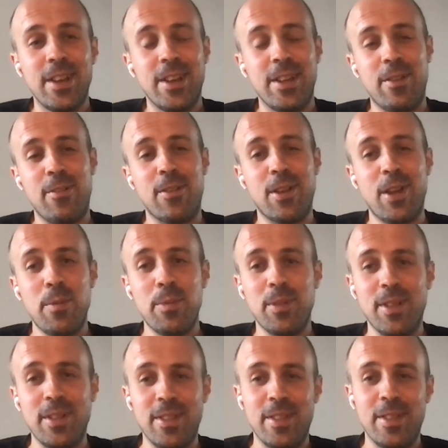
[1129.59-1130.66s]
in our
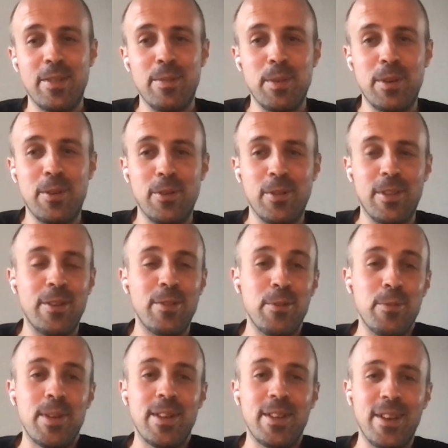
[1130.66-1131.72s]
company is because I know
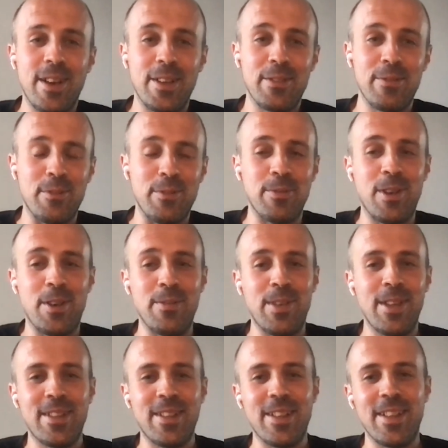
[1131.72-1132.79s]
many guys from
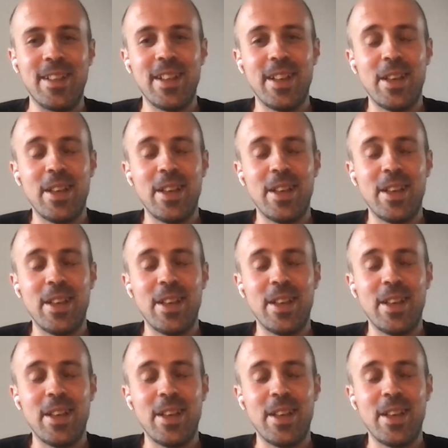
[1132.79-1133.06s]
Cometa